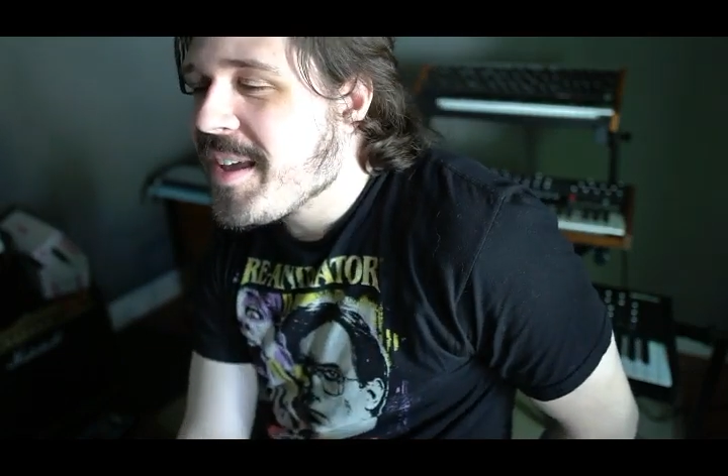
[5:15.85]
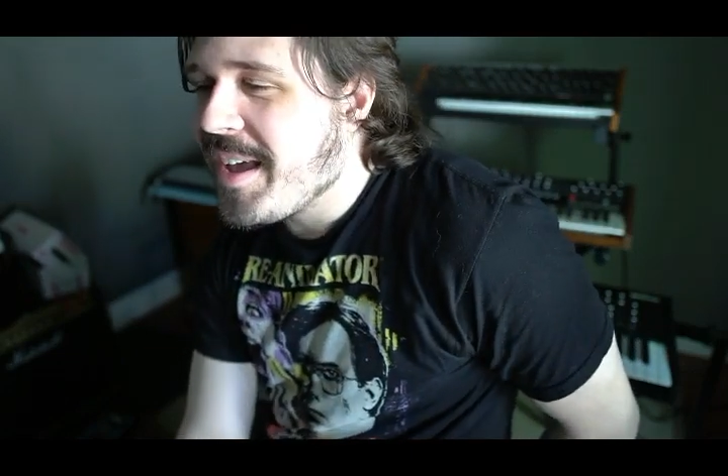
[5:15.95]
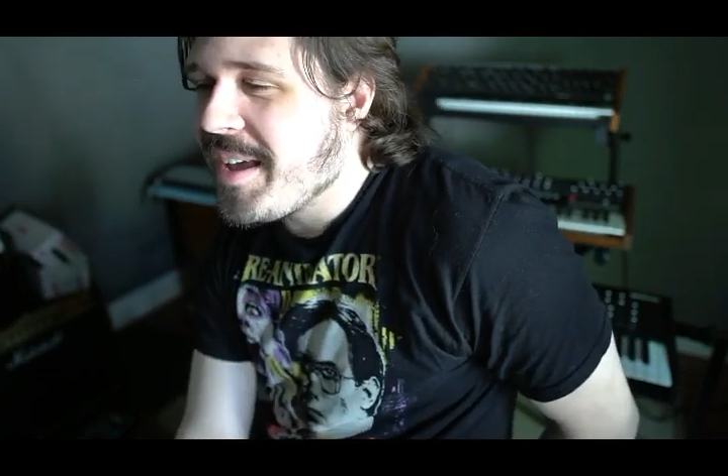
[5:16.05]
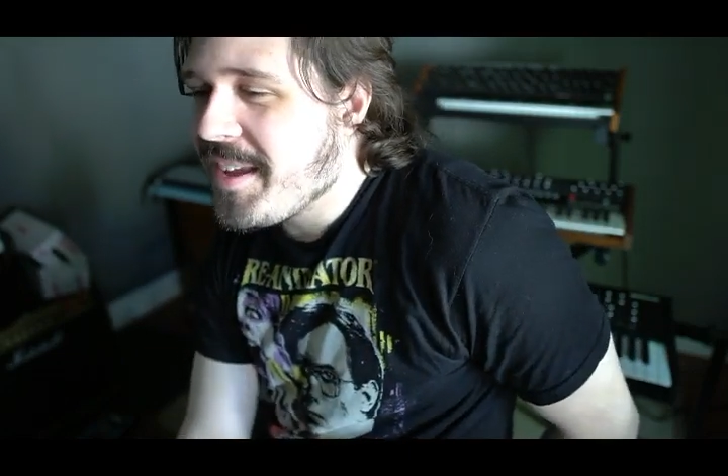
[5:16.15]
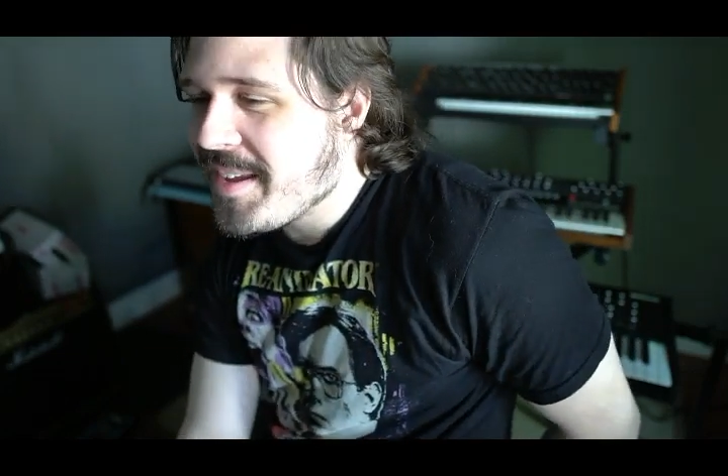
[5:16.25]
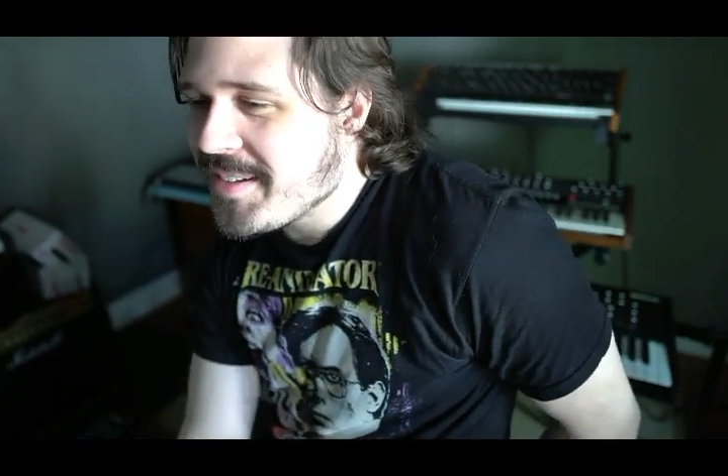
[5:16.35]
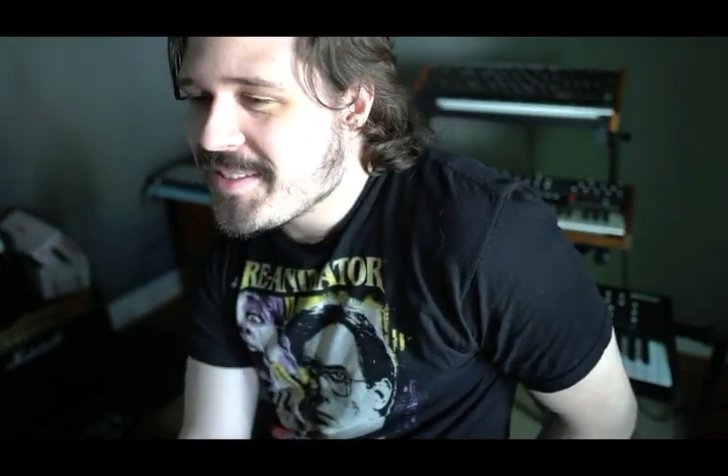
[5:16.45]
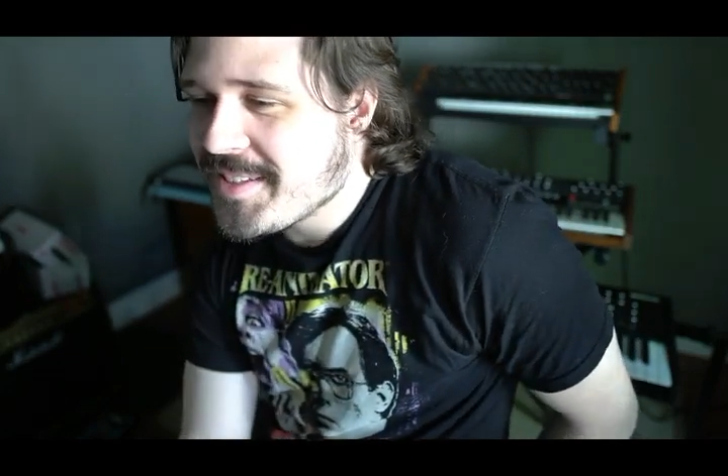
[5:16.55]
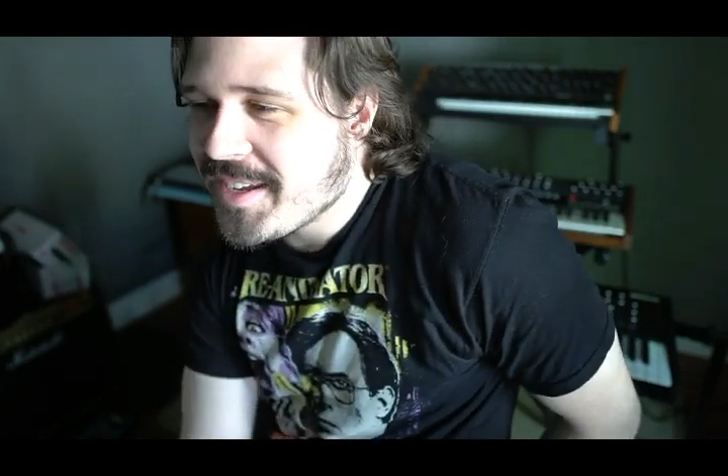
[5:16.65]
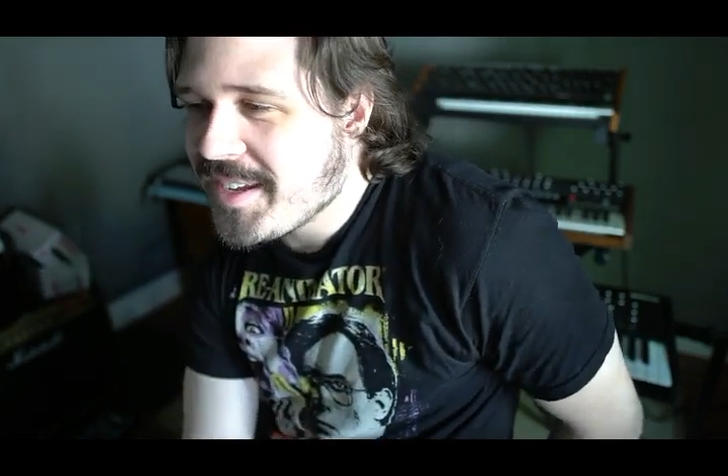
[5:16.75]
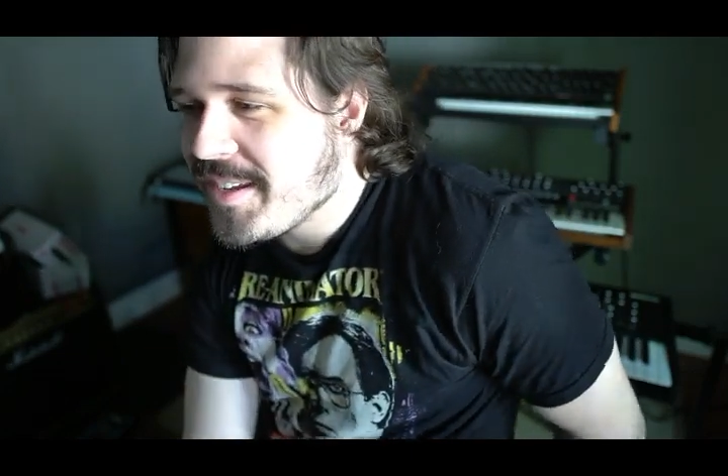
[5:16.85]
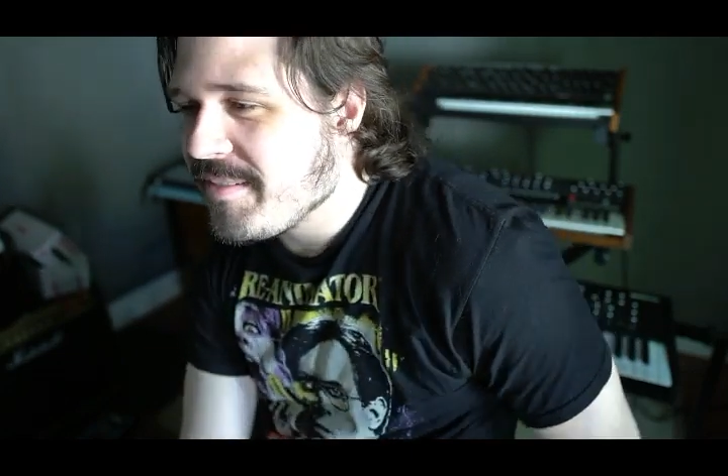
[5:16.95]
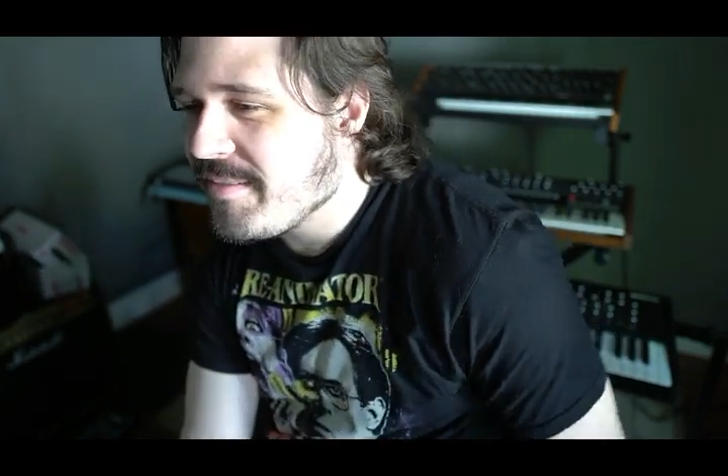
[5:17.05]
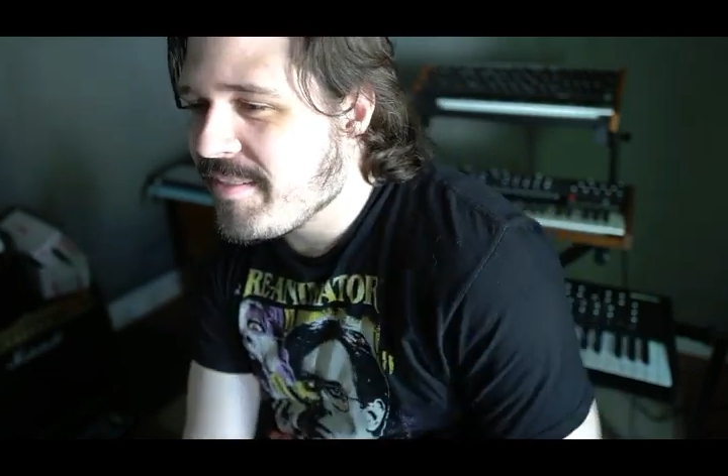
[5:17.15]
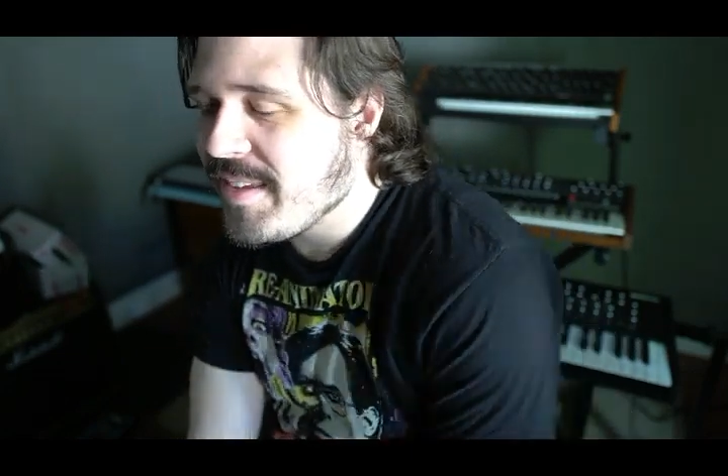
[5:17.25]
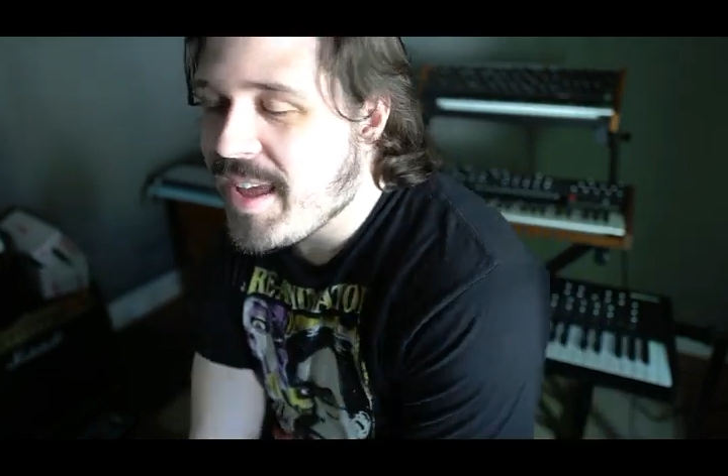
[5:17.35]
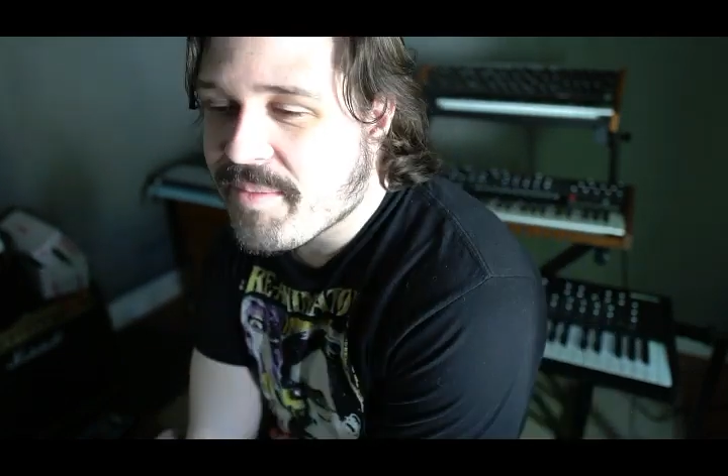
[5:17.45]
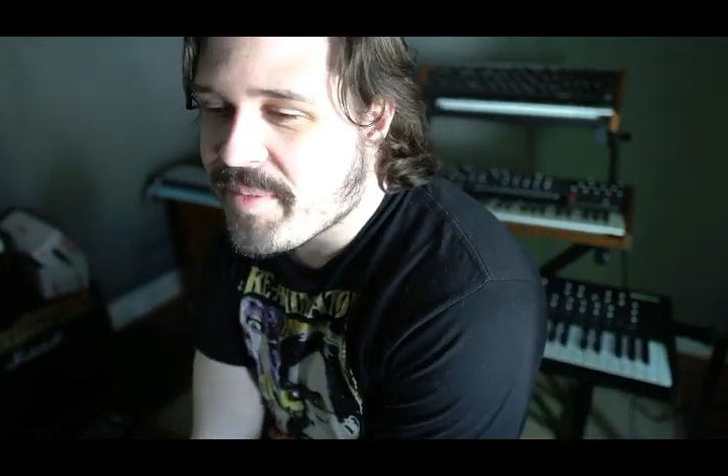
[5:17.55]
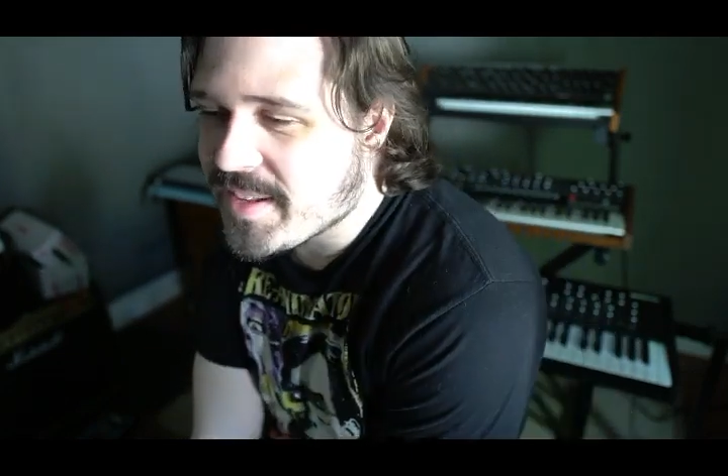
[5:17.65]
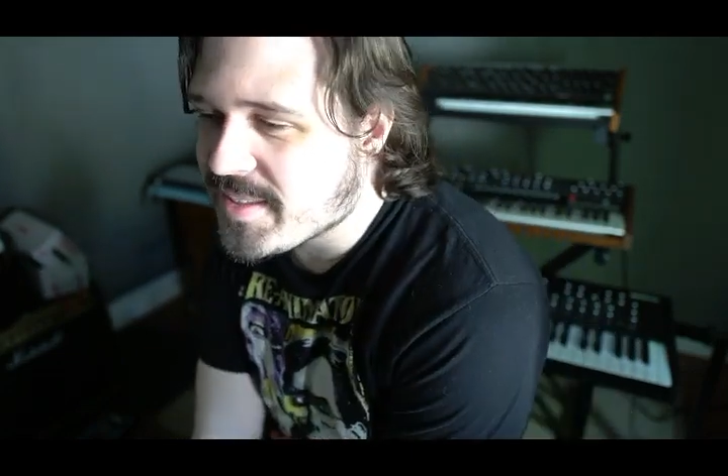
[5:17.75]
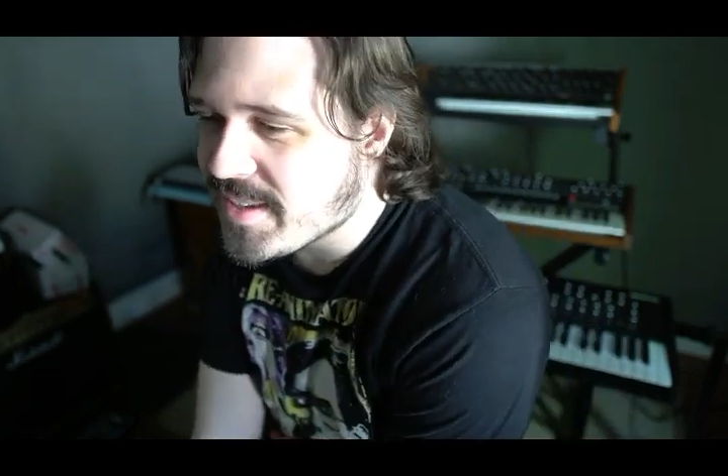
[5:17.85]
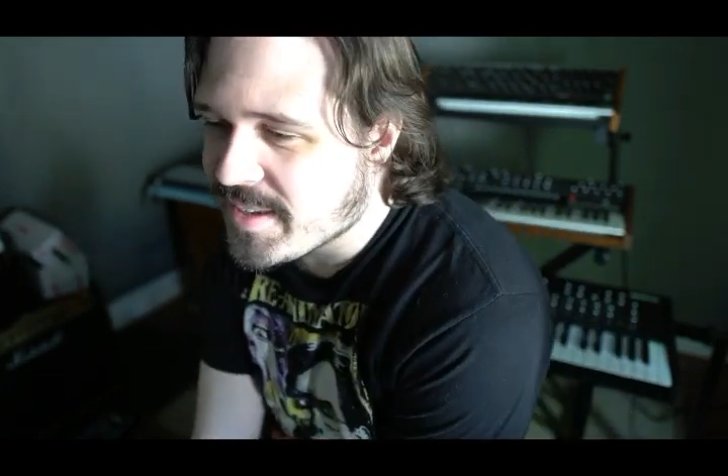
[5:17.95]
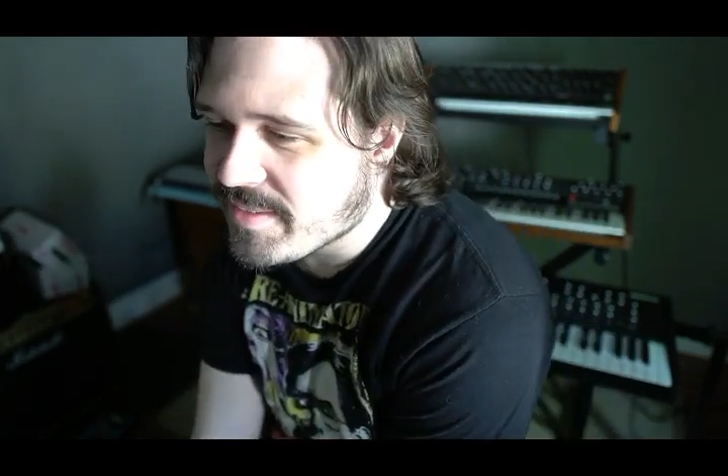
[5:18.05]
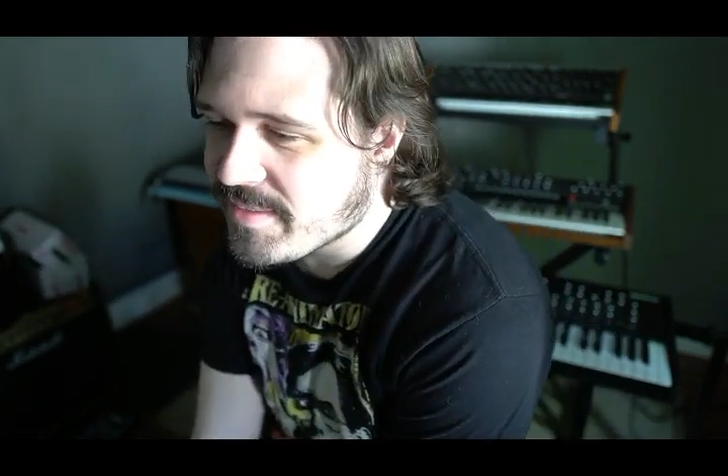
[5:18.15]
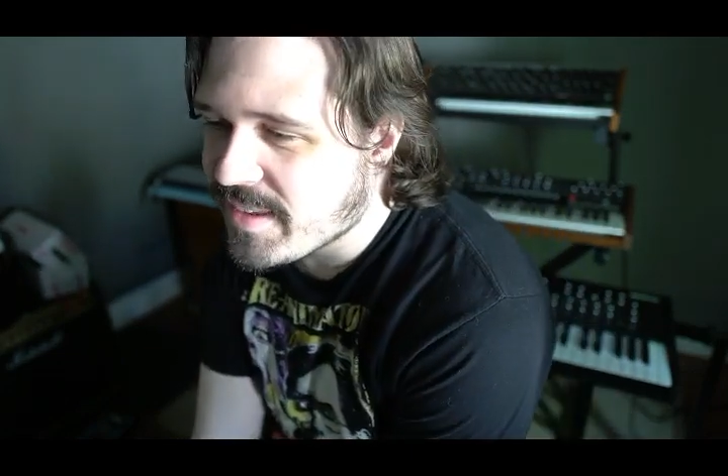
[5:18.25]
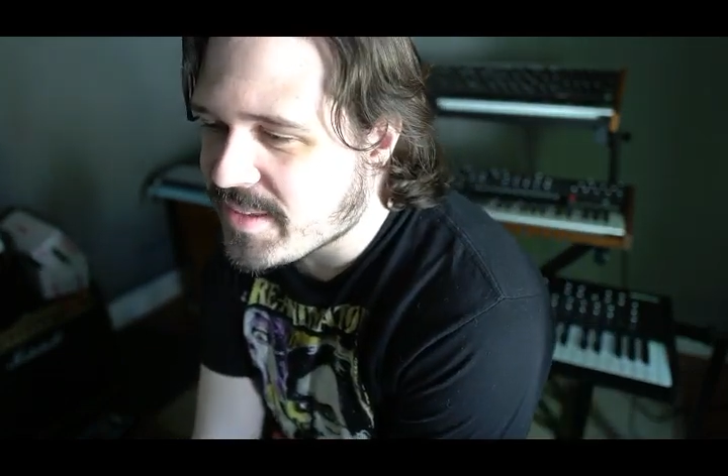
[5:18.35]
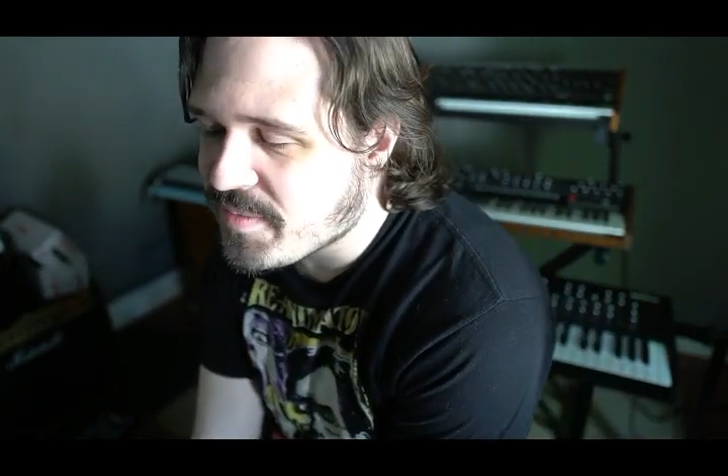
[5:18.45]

And but as